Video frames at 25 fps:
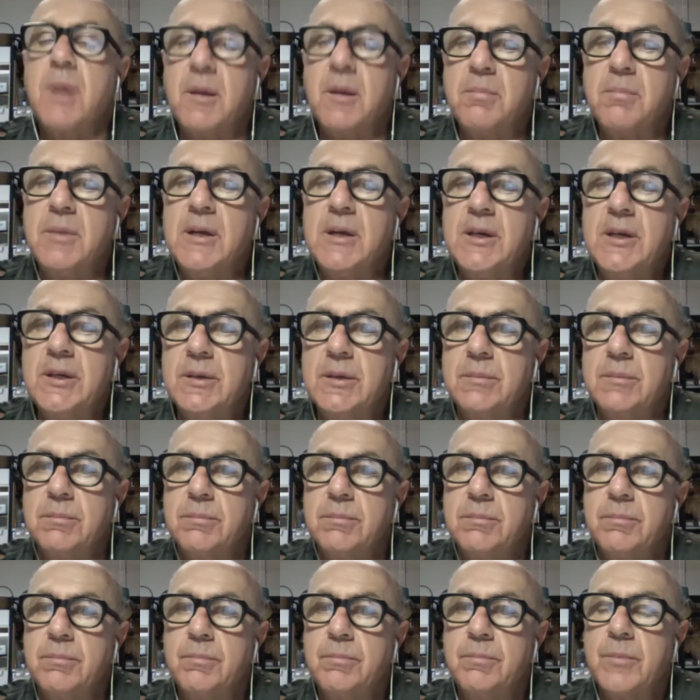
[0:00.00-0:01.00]
medium,
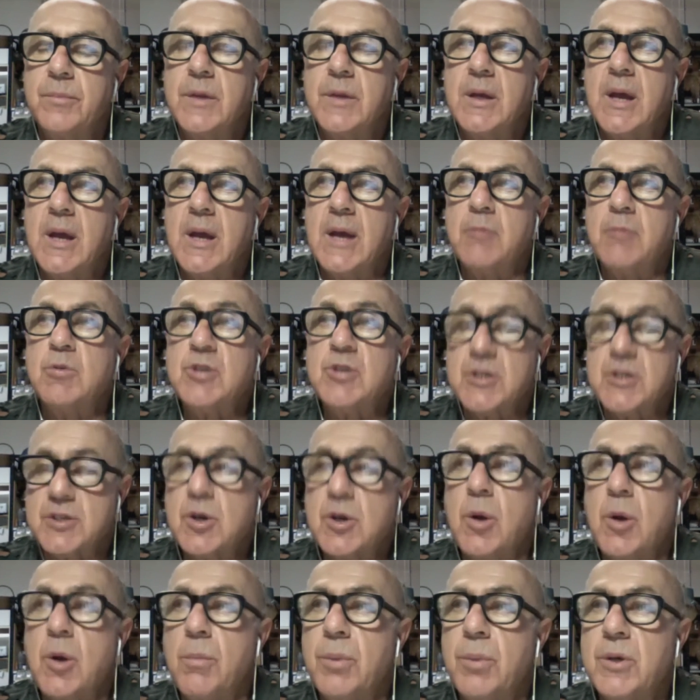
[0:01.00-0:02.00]
and which is
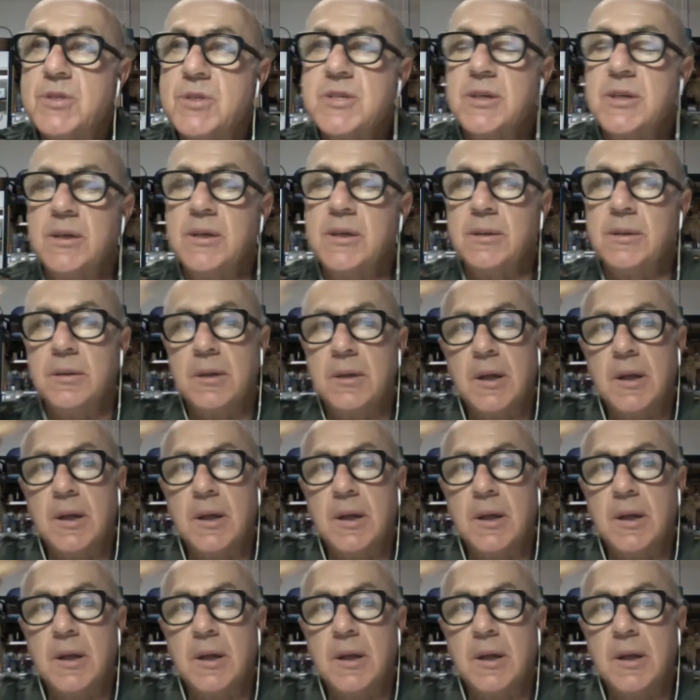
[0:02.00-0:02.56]
composting.